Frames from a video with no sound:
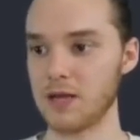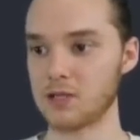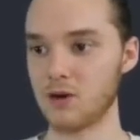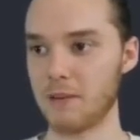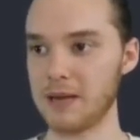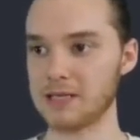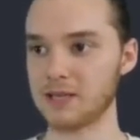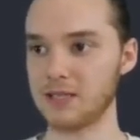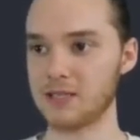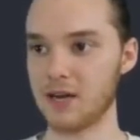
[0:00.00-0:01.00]
So I'm
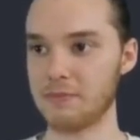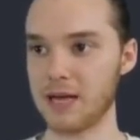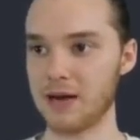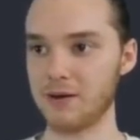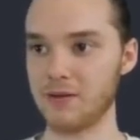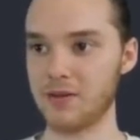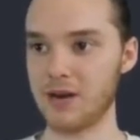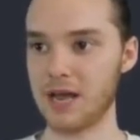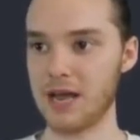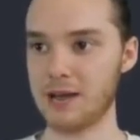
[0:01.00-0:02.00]
basically typing out the
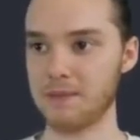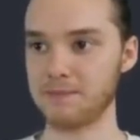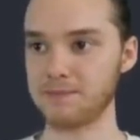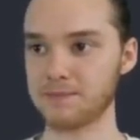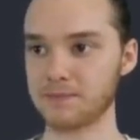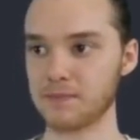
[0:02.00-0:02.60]
name